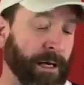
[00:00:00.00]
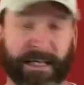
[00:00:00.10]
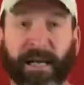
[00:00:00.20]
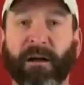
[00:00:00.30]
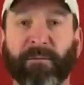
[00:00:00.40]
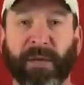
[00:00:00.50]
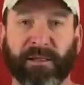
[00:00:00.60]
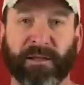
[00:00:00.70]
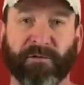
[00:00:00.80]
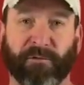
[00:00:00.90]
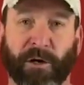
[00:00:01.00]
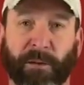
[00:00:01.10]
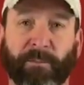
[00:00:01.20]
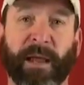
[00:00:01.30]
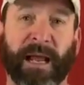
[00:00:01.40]
carry methods
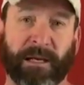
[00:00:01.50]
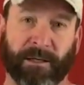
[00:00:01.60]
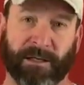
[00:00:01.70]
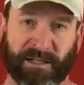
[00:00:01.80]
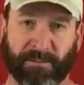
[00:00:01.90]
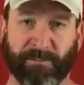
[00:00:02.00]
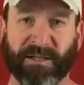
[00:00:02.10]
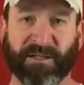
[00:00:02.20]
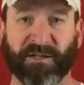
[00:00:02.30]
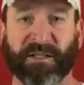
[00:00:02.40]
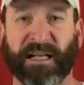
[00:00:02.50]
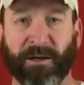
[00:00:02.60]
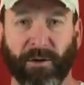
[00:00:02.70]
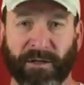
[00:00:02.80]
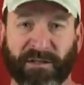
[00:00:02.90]
for handguns and pistols. And I
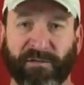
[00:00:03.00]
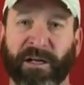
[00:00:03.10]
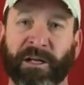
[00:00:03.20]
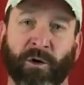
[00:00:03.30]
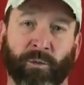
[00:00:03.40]
know this video